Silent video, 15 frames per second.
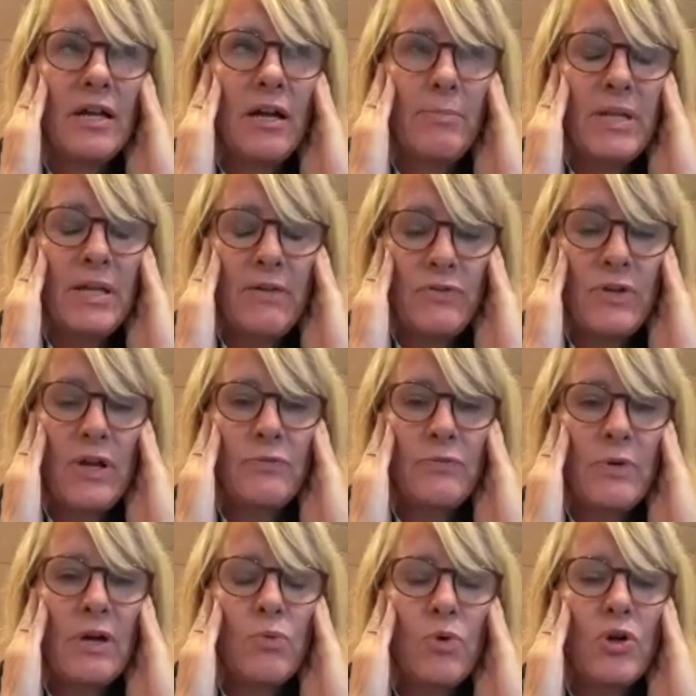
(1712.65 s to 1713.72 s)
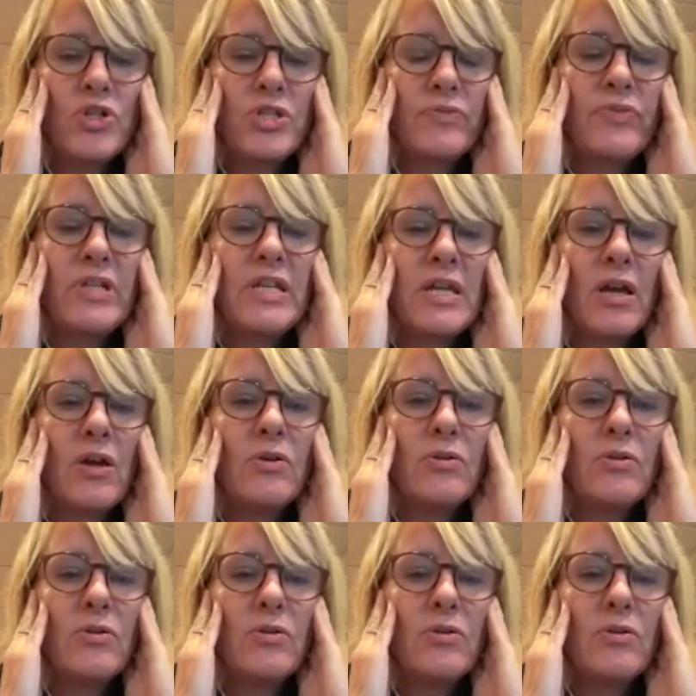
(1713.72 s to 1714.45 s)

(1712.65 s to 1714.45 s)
mean, I watched the video,